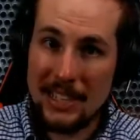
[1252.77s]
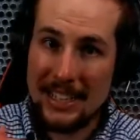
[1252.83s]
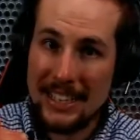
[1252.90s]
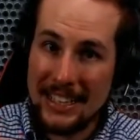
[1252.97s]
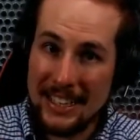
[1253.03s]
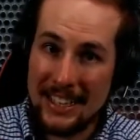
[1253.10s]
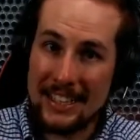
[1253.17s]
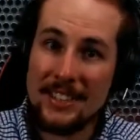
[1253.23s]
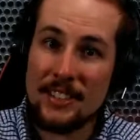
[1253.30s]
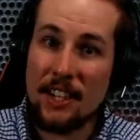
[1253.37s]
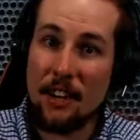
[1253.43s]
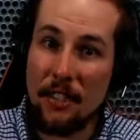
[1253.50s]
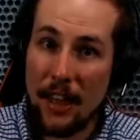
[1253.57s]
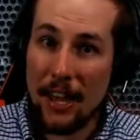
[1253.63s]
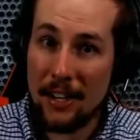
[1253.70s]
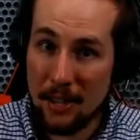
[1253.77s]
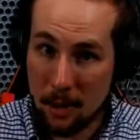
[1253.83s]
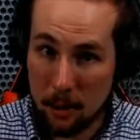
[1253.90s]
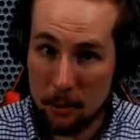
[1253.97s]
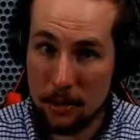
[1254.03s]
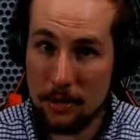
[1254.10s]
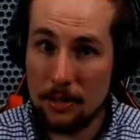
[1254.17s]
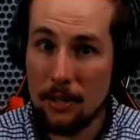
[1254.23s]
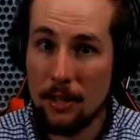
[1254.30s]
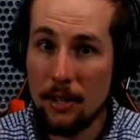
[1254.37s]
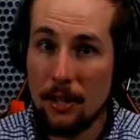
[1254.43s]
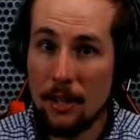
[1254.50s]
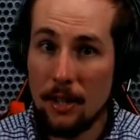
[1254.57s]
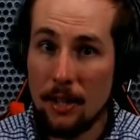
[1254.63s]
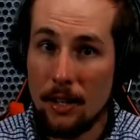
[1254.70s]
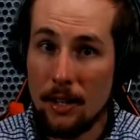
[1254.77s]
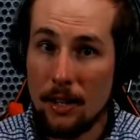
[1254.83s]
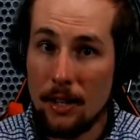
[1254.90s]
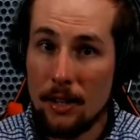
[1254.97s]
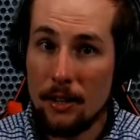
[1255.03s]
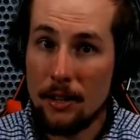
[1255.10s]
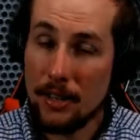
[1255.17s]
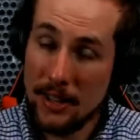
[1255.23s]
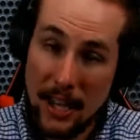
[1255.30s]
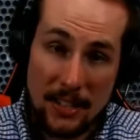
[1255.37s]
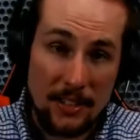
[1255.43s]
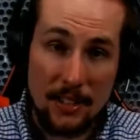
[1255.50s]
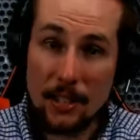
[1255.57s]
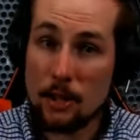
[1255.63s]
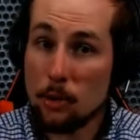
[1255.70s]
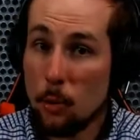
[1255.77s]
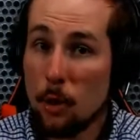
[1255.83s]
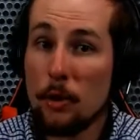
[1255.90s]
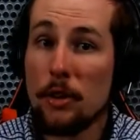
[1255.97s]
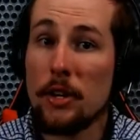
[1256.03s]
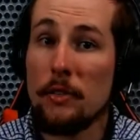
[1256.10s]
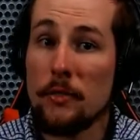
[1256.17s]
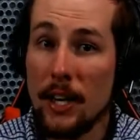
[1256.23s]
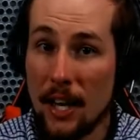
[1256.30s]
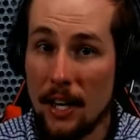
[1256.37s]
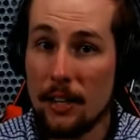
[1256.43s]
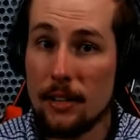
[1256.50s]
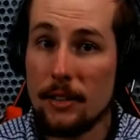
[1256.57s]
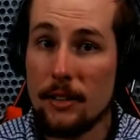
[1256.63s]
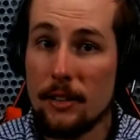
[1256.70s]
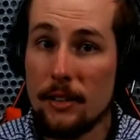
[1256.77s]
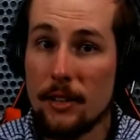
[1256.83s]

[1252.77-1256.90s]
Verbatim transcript: it ends on that note that that sin is worthy of death